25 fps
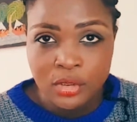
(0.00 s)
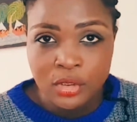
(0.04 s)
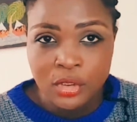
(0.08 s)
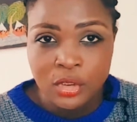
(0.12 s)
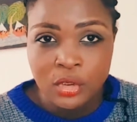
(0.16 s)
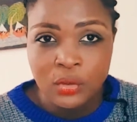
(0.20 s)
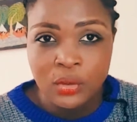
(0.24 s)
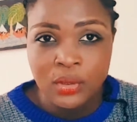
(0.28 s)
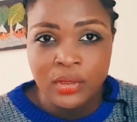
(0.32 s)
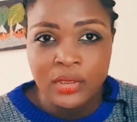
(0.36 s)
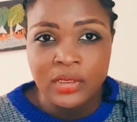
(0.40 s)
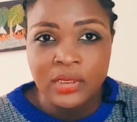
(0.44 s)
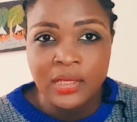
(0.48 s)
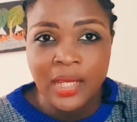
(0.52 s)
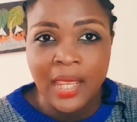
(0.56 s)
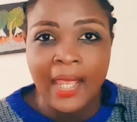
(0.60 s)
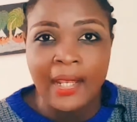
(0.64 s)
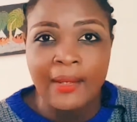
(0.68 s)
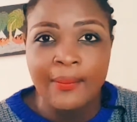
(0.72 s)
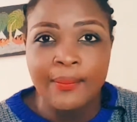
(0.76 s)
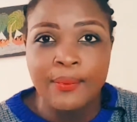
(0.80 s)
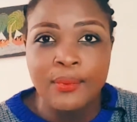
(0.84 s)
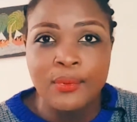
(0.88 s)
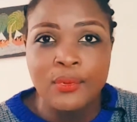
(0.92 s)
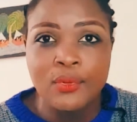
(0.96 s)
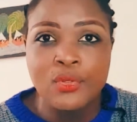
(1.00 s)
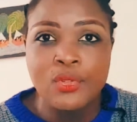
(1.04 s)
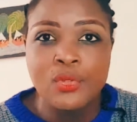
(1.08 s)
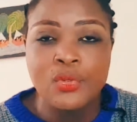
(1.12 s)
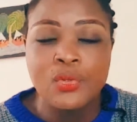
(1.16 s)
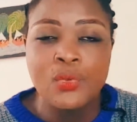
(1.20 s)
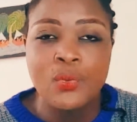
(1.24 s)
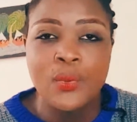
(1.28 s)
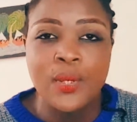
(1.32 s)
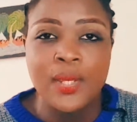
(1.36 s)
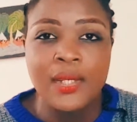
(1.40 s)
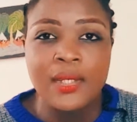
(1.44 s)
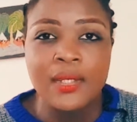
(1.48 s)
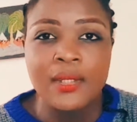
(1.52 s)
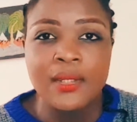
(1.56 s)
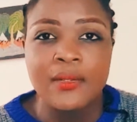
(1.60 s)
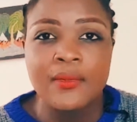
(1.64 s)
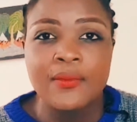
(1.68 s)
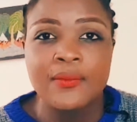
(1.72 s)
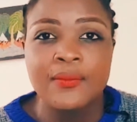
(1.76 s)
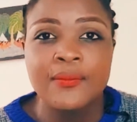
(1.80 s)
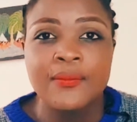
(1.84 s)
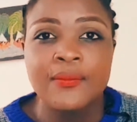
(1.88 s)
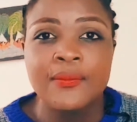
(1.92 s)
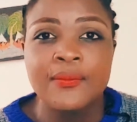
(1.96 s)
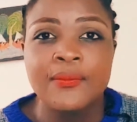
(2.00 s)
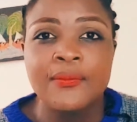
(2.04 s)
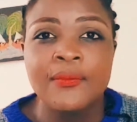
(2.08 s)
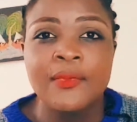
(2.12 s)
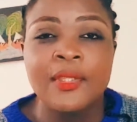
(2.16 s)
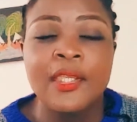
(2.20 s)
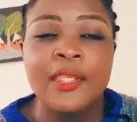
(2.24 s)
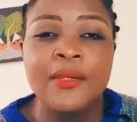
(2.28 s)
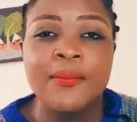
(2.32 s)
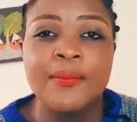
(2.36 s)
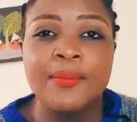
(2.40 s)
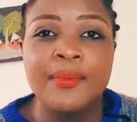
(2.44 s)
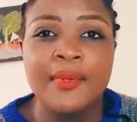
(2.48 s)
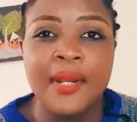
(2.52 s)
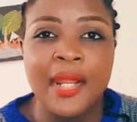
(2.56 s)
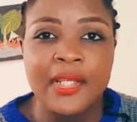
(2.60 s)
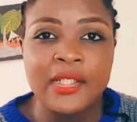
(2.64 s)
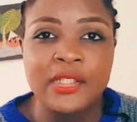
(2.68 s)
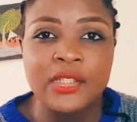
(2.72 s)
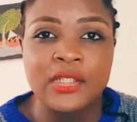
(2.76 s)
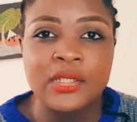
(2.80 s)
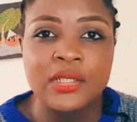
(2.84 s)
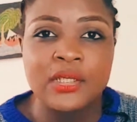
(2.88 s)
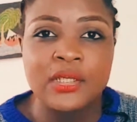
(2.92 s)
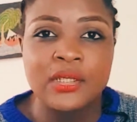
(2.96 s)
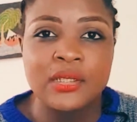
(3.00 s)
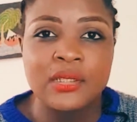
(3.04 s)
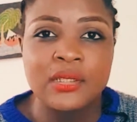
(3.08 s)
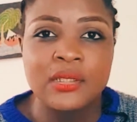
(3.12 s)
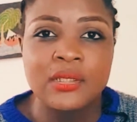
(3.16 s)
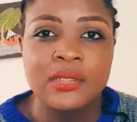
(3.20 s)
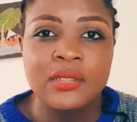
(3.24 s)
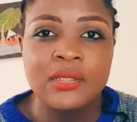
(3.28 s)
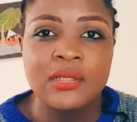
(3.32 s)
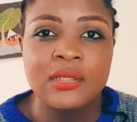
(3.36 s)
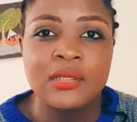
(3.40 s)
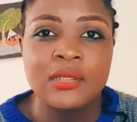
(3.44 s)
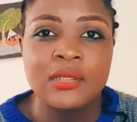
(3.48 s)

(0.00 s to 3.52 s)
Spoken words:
your child puts when he brushes